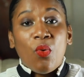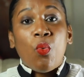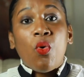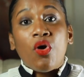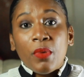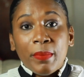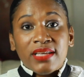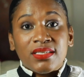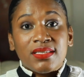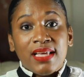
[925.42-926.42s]
warm up
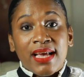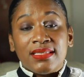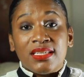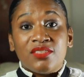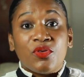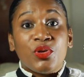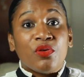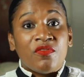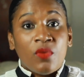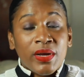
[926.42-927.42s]
exercises for
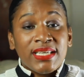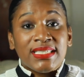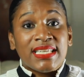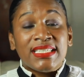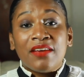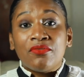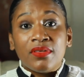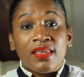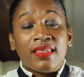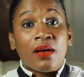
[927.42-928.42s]
your voice and
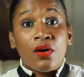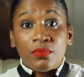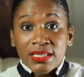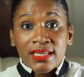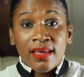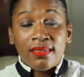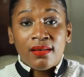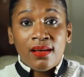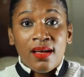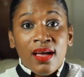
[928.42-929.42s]
everything that comes
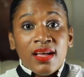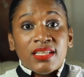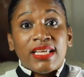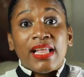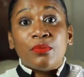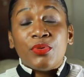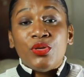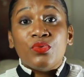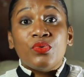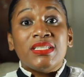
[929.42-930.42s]
together to help
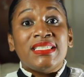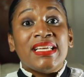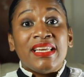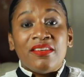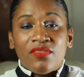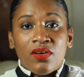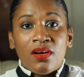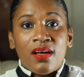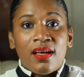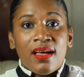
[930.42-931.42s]
you
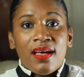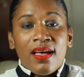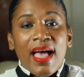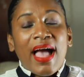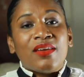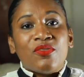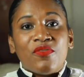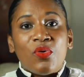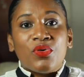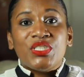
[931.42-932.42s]
deliver, and of
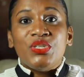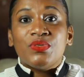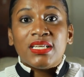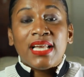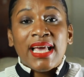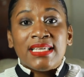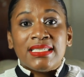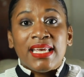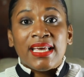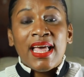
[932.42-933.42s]
course,
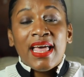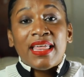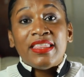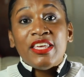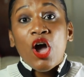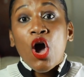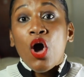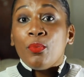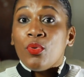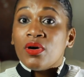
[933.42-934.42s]
utilizing the
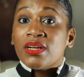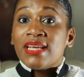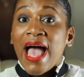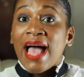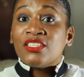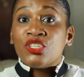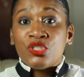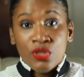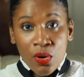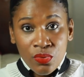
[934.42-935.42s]
upward and
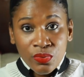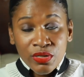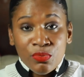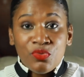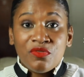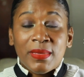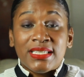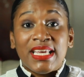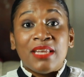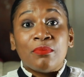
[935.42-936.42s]
downward
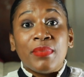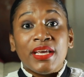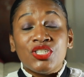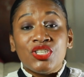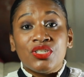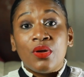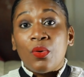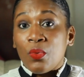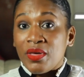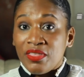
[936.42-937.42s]
movement in pitch
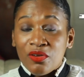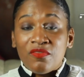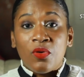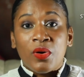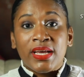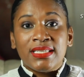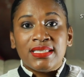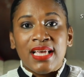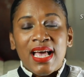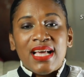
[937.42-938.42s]
with your
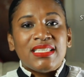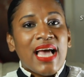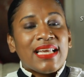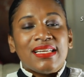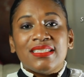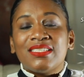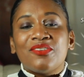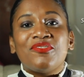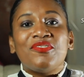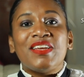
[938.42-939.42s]
voice to add a little
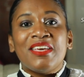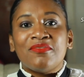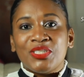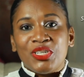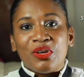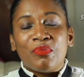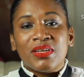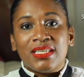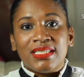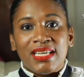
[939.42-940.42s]
flavor to your
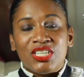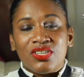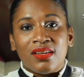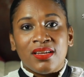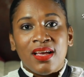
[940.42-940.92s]
presentation